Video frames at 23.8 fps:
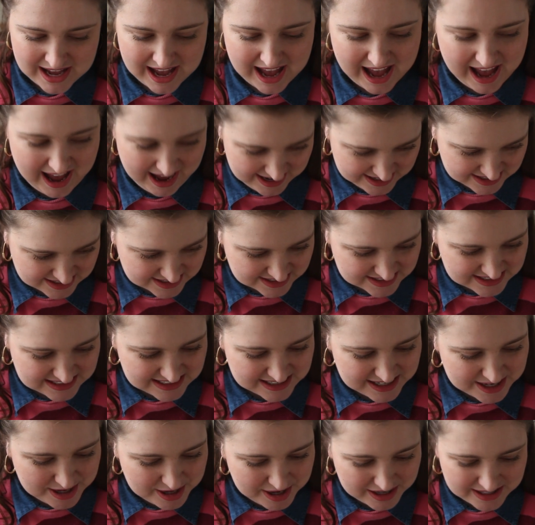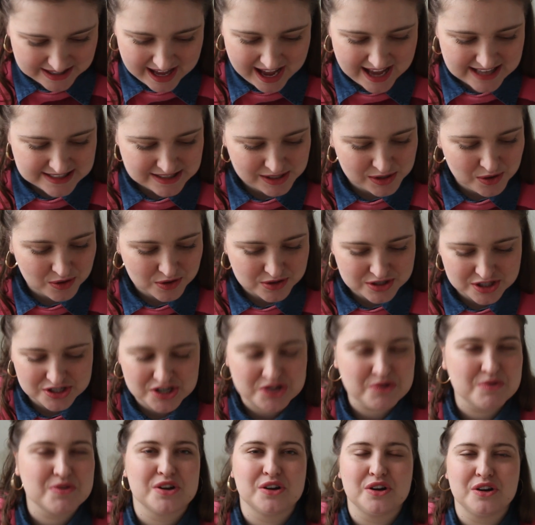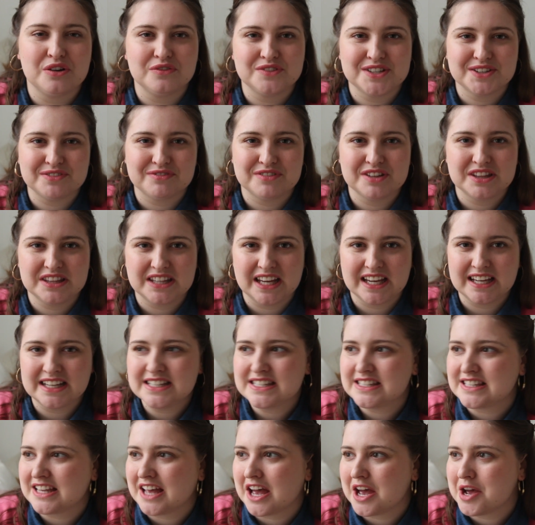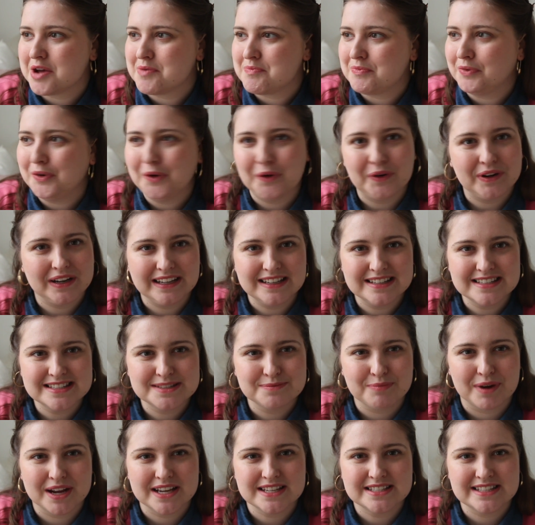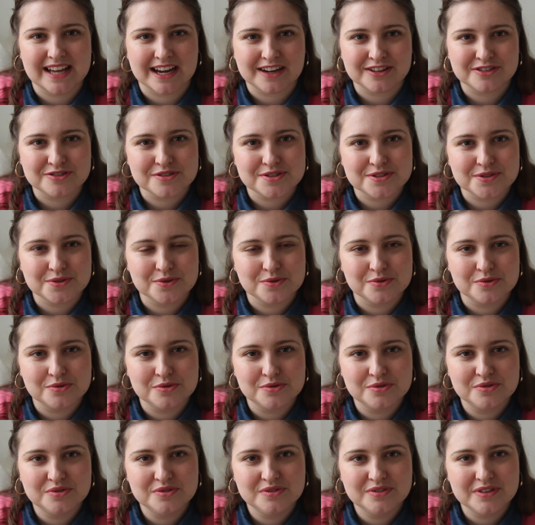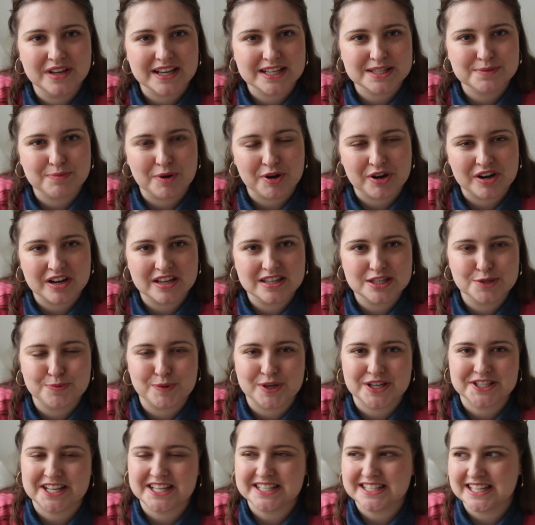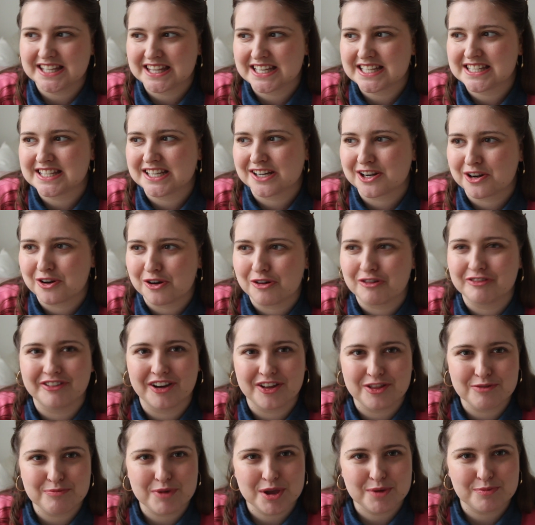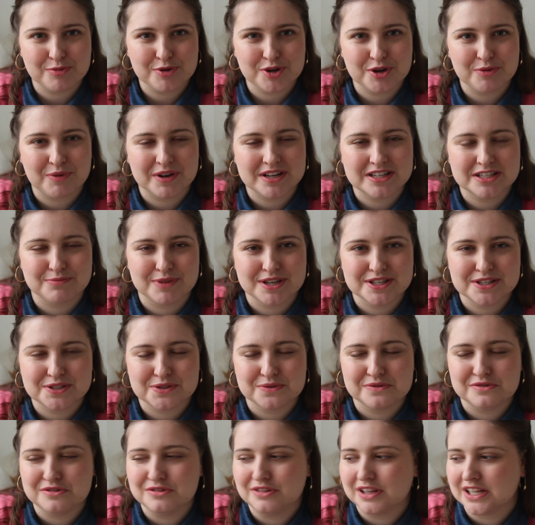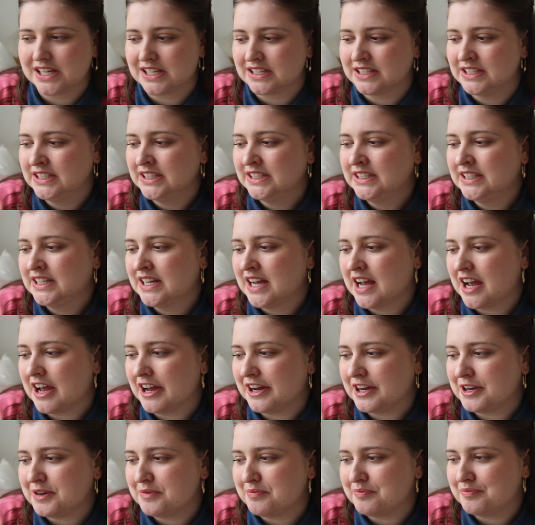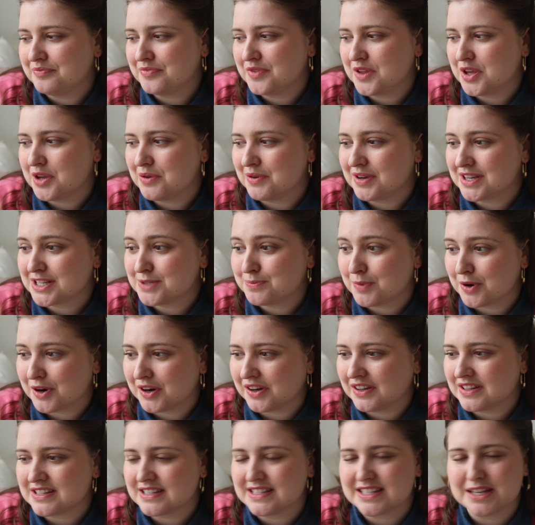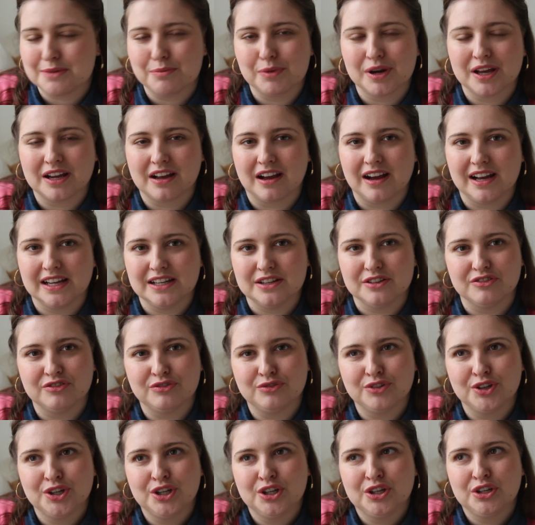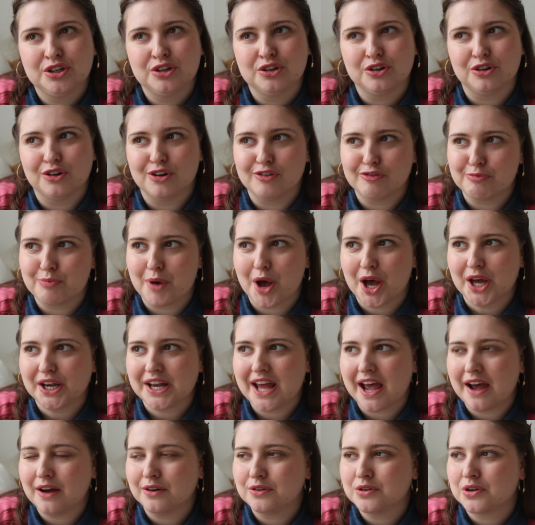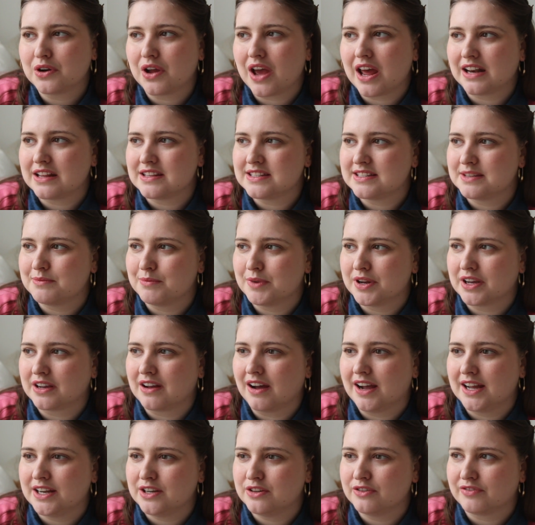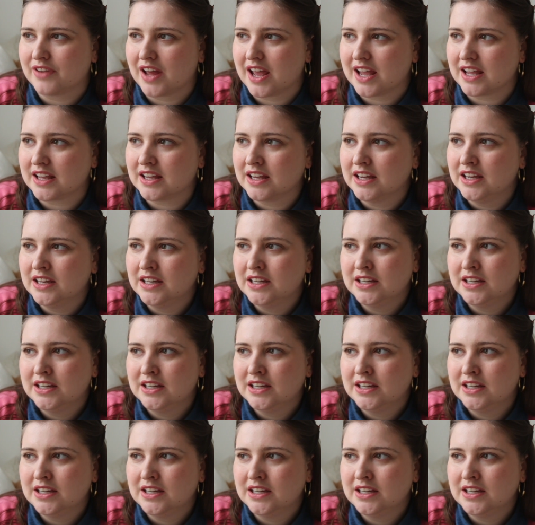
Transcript: and it has a lot to do with a lot of different things, not least my secondary school experience, because I see this in a lot of other people who went to my school and who experience a similar kind of burnout and a similar kind of like